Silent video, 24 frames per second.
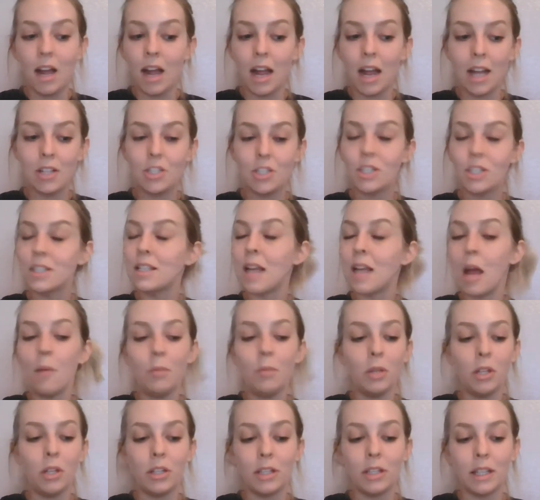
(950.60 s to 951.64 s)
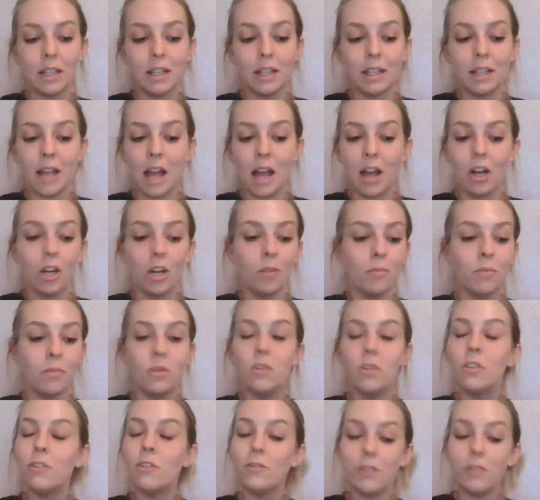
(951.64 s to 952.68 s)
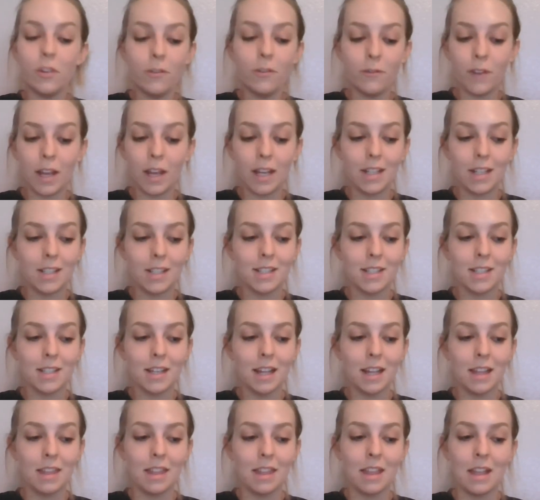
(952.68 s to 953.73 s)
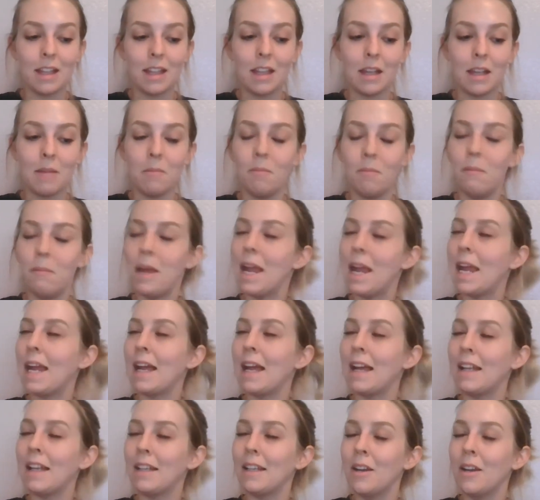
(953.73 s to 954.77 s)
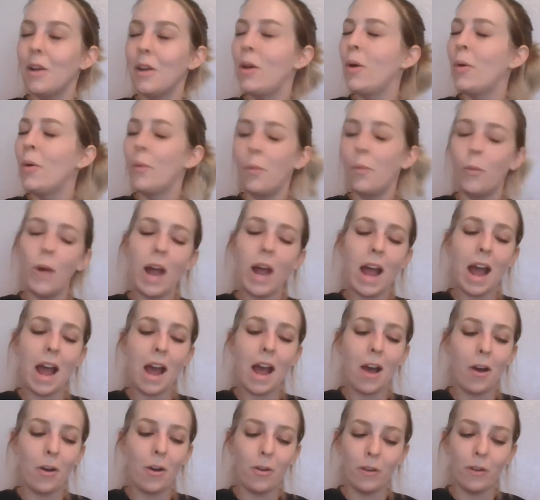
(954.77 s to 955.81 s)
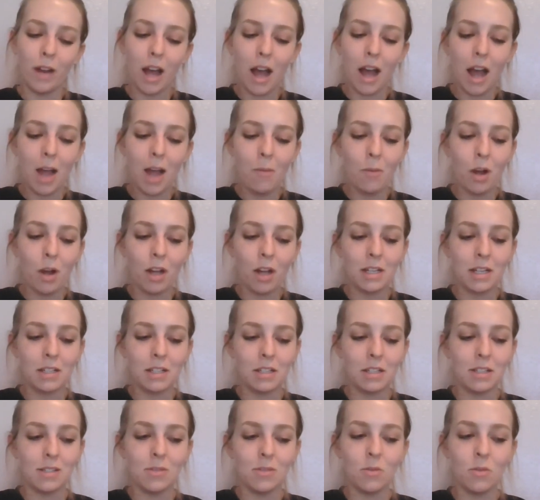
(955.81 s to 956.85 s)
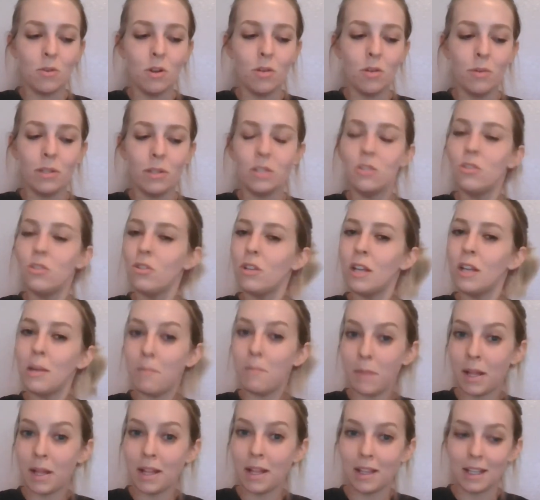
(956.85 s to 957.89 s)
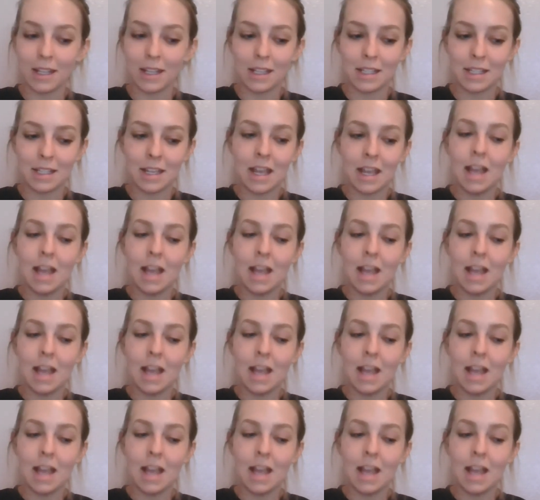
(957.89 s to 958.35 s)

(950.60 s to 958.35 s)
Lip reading: I just kept looking at her beautiful face and thinking, man, wow, I'm walking to school with Judy Billings.